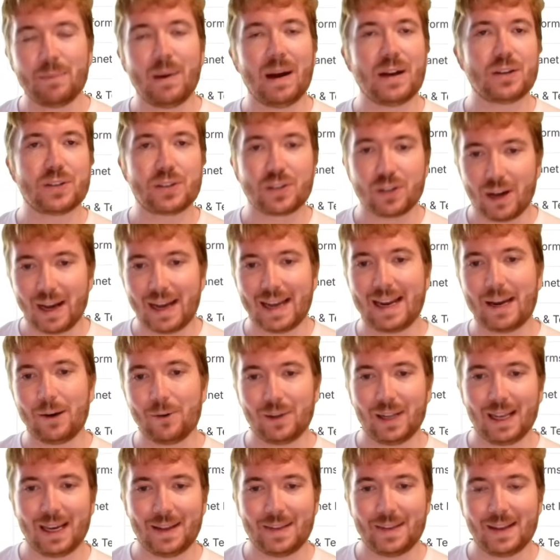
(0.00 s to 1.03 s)
but I just thought I'd
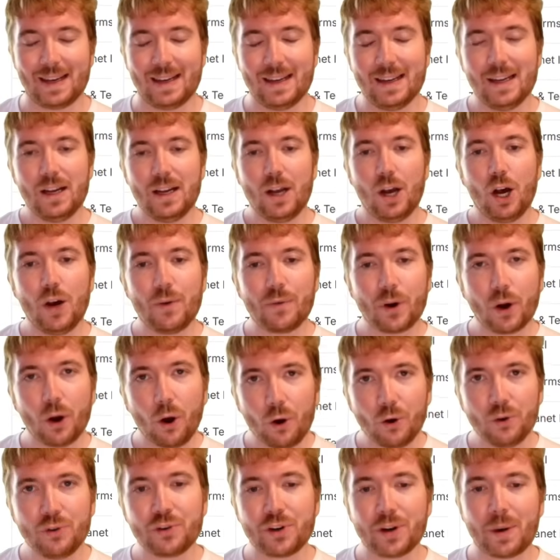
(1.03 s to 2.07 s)
outline that over
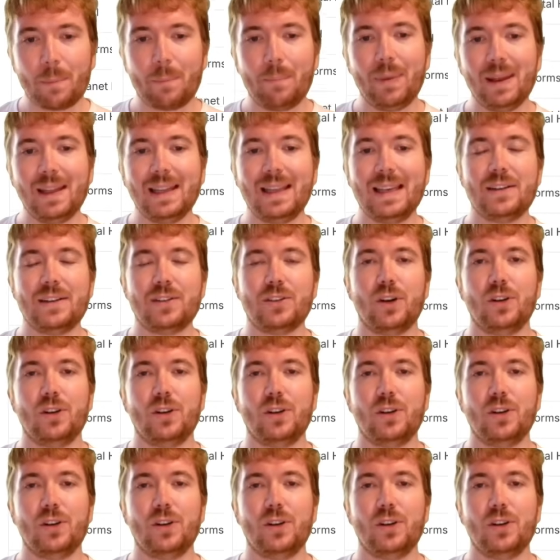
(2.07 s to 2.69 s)
$100 billion,